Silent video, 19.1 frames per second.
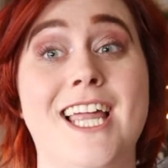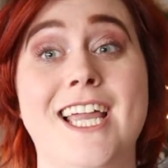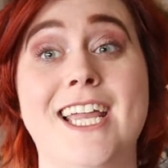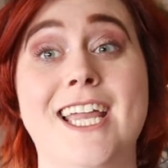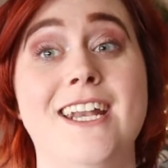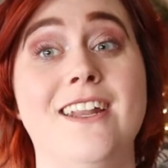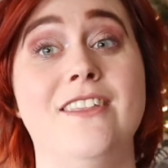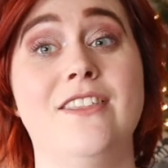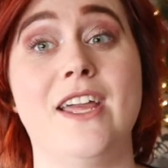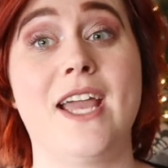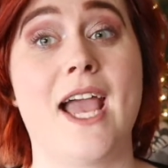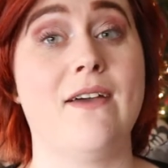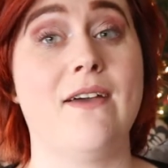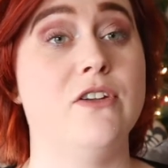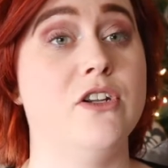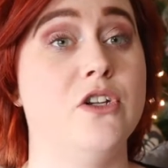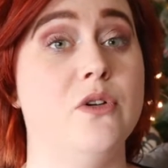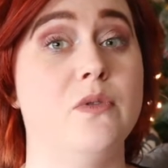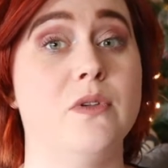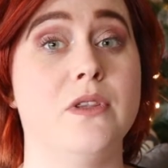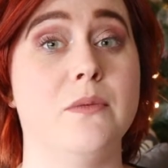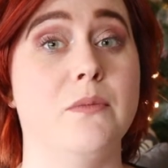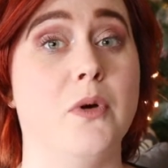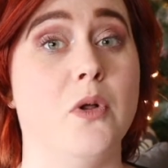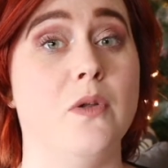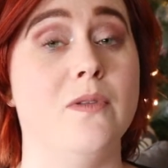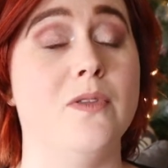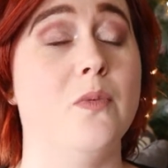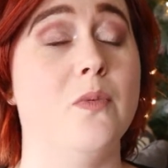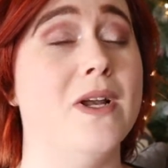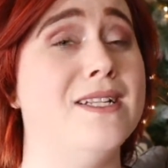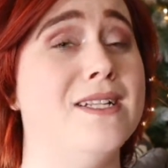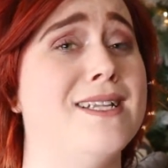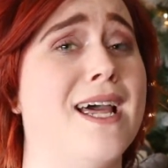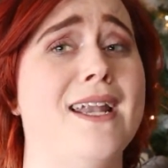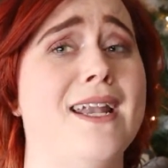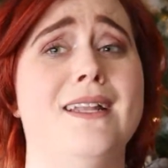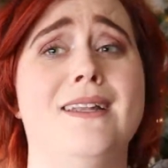like anything having to do with the Bowl of the
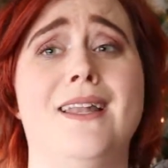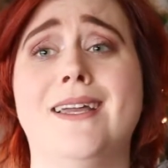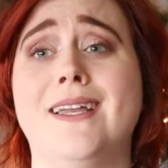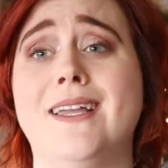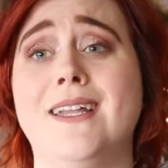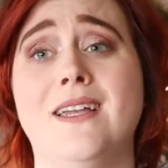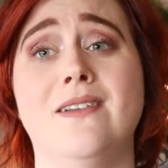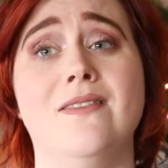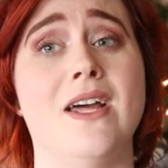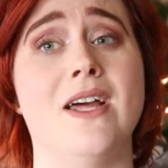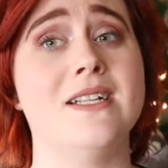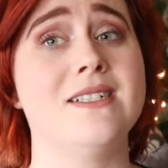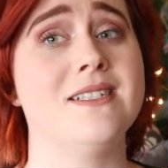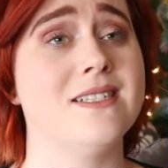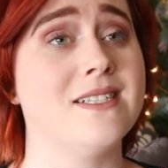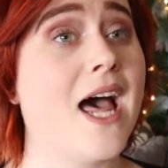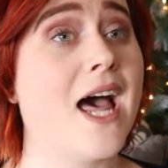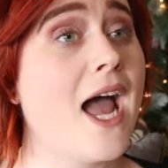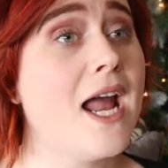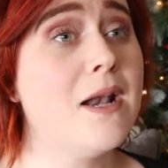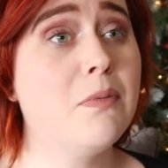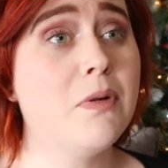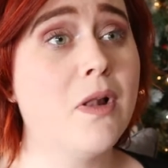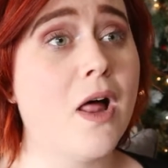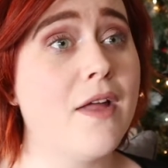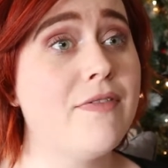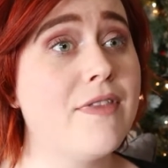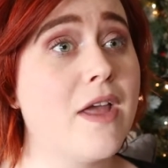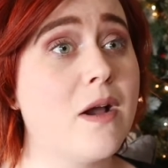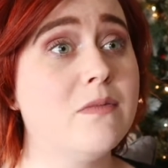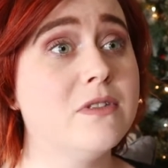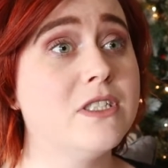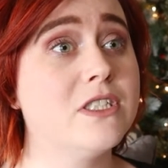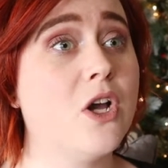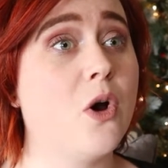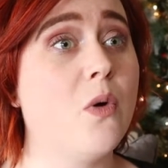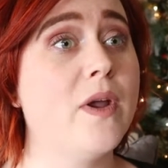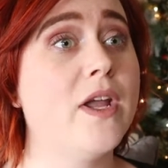Winds. I didn't like any of that side plot that
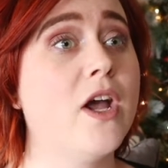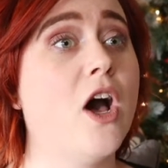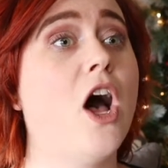was going